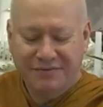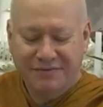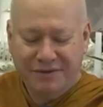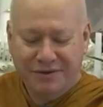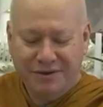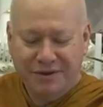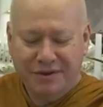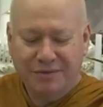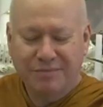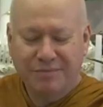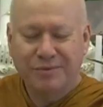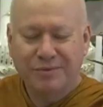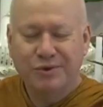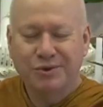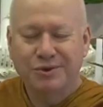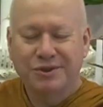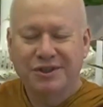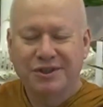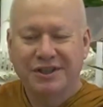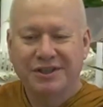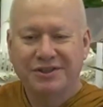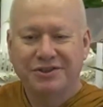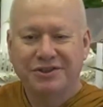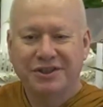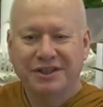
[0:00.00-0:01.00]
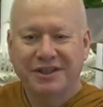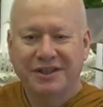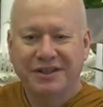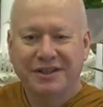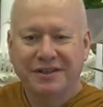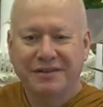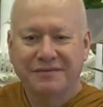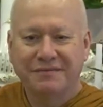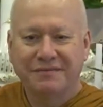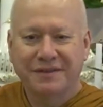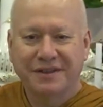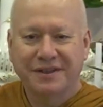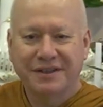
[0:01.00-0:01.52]
you some more teaching
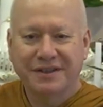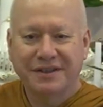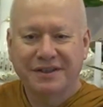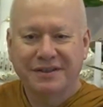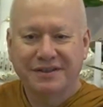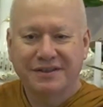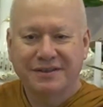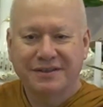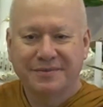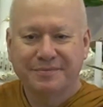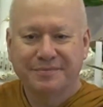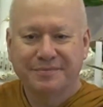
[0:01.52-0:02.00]
after this.